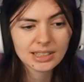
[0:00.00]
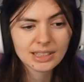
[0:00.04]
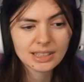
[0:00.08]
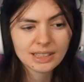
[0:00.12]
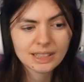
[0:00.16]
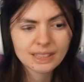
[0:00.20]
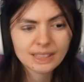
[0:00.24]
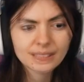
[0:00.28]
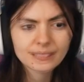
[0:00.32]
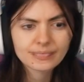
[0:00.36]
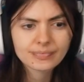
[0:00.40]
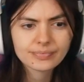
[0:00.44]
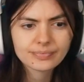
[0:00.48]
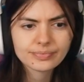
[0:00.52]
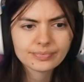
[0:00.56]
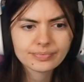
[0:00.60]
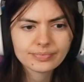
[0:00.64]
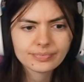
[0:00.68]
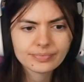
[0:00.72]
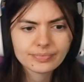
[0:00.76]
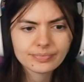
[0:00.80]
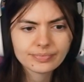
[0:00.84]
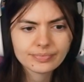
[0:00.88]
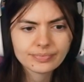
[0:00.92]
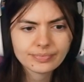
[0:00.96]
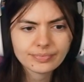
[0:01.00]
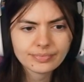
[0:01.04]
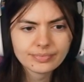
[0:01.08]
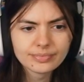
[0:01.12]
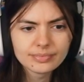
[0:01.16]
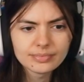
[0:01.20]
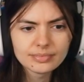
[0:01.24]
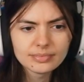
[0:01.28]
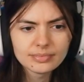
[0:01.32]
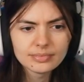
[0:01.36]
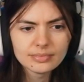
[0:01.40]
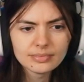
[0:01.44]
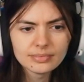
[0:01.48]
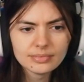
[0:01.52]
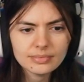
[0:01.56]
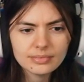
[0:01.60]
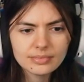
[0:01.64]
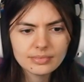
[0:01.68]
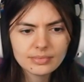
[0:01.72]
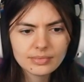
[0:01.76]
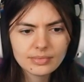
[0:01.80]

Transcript: [no speech]